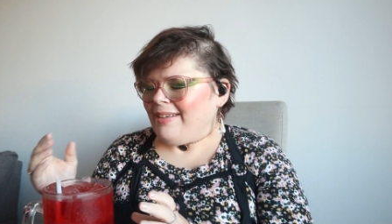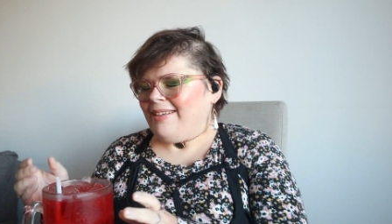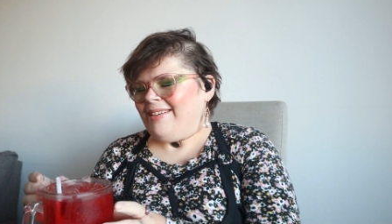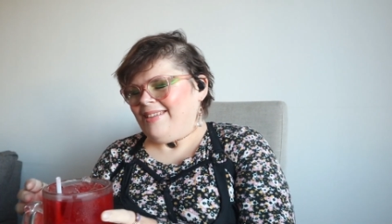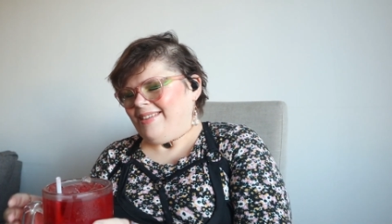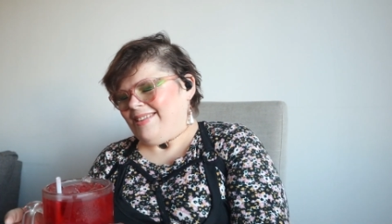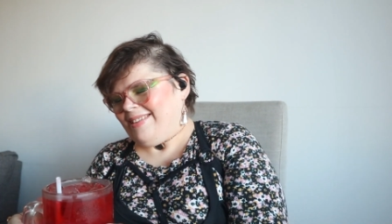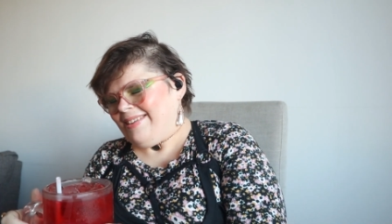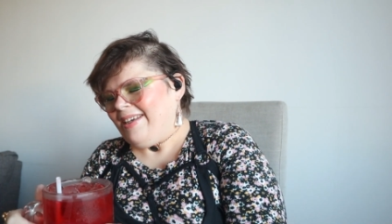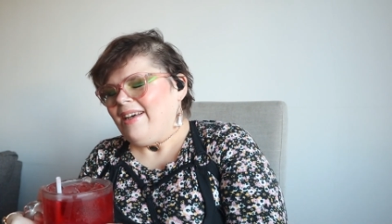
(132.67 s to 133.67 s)

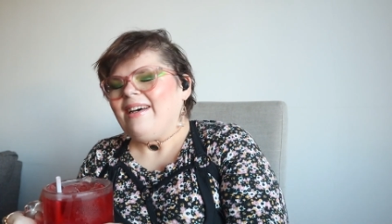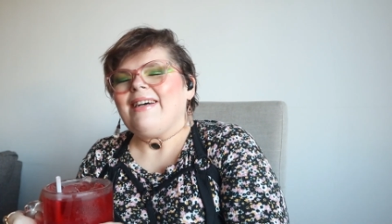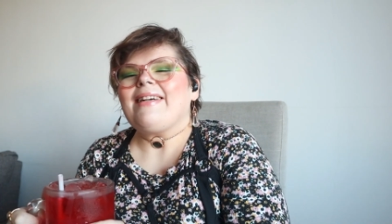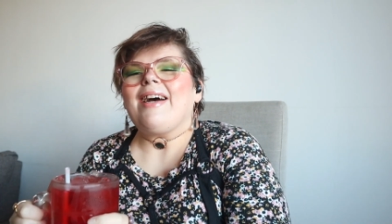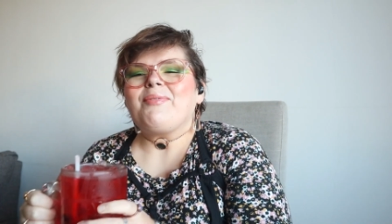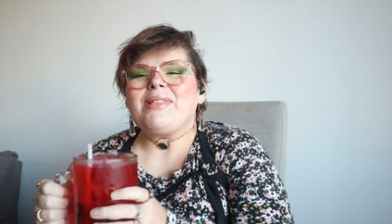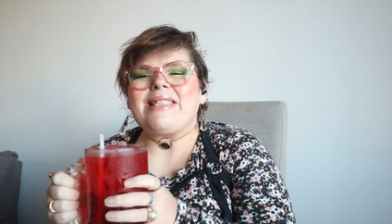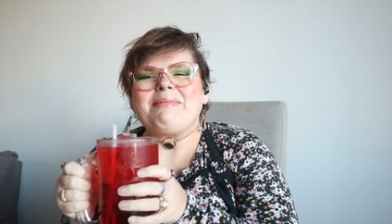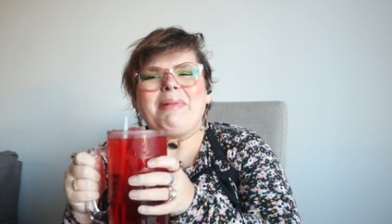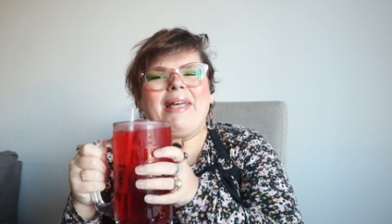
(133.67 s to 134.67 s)
I have
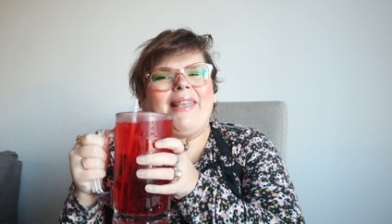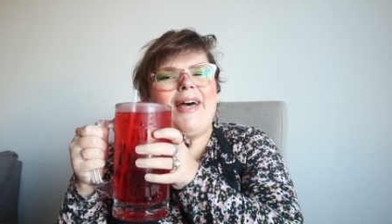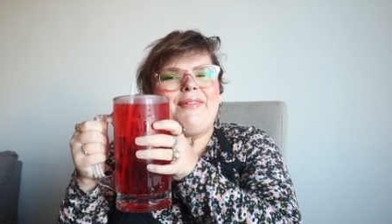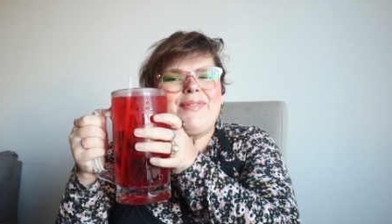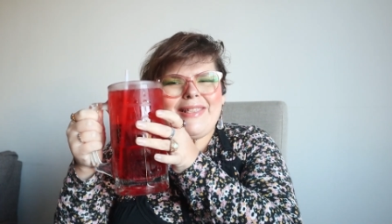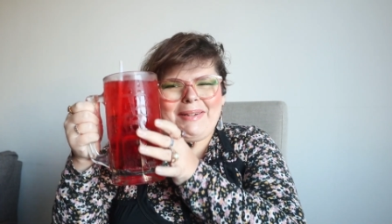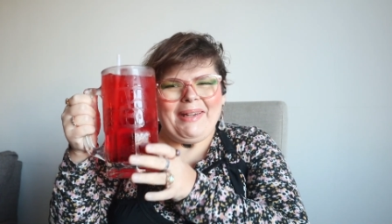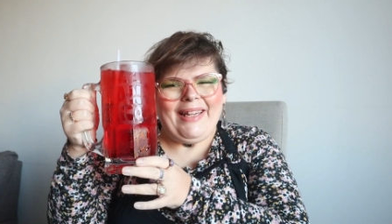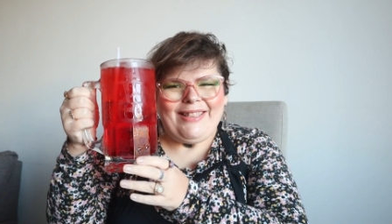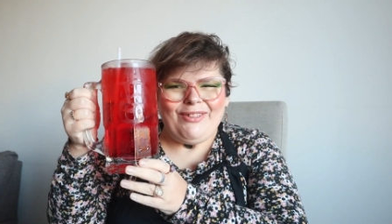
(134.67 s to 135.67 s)
this in my life, so
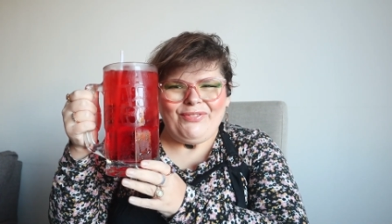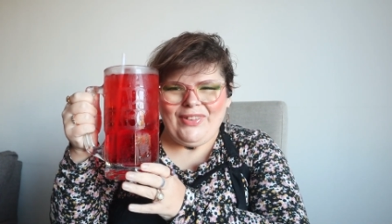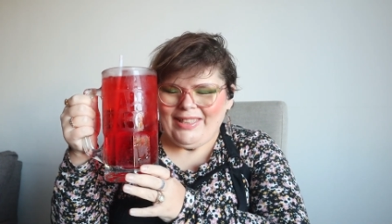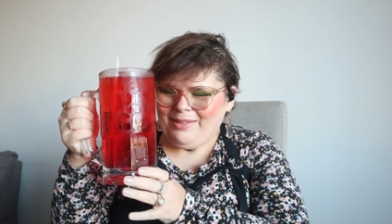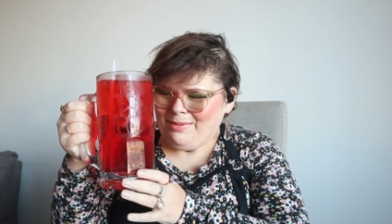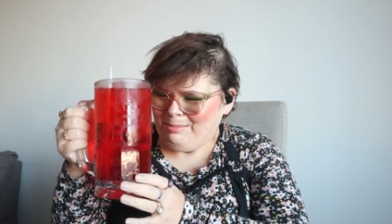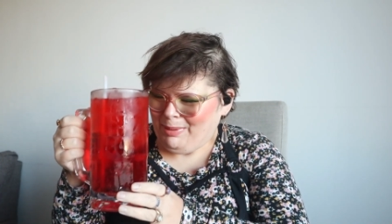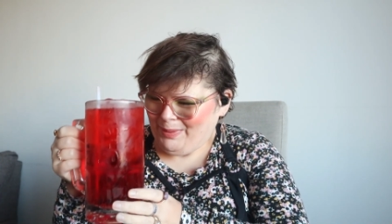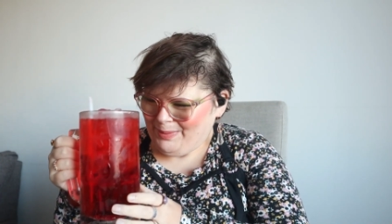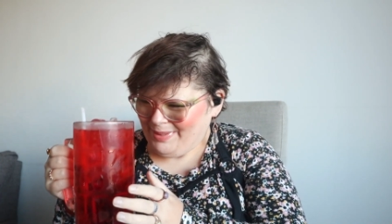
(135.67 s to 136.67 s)
I had to fill it with
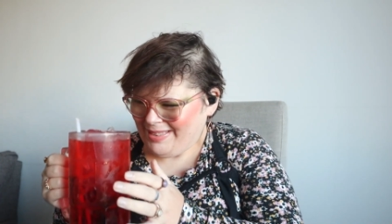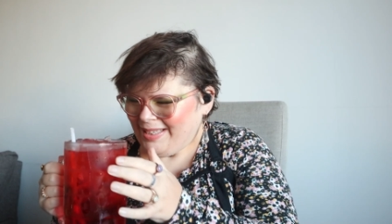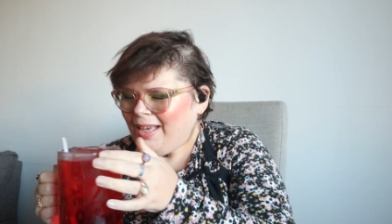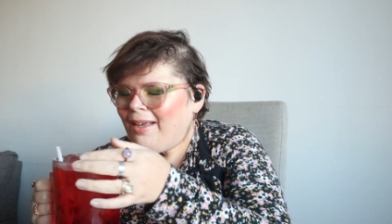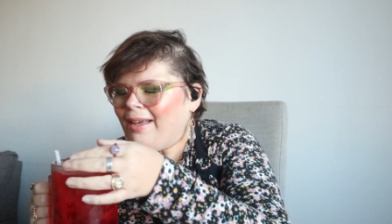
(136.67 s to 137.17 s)
booze.